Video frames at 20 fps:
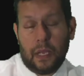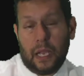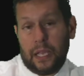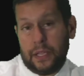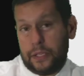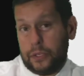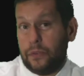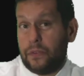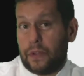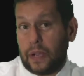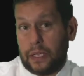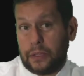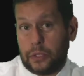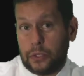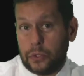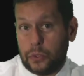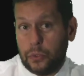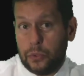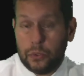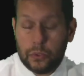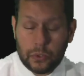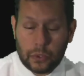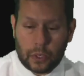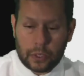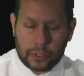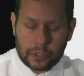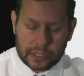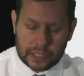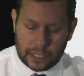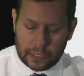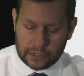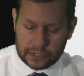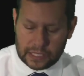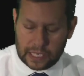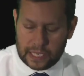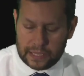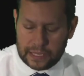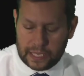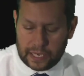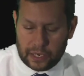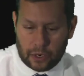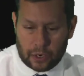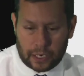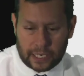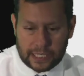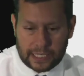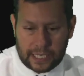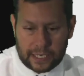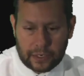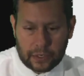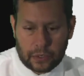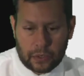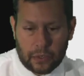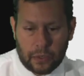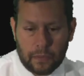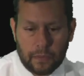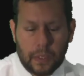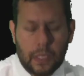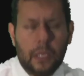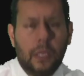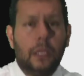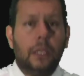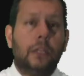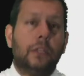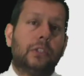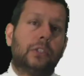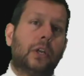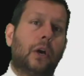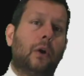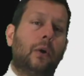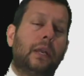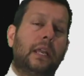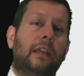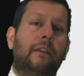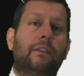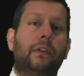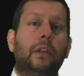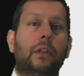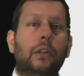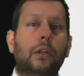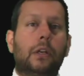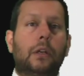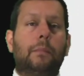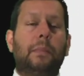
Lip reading: And you've got the 2 new daughter cells, and they are identical. So if you look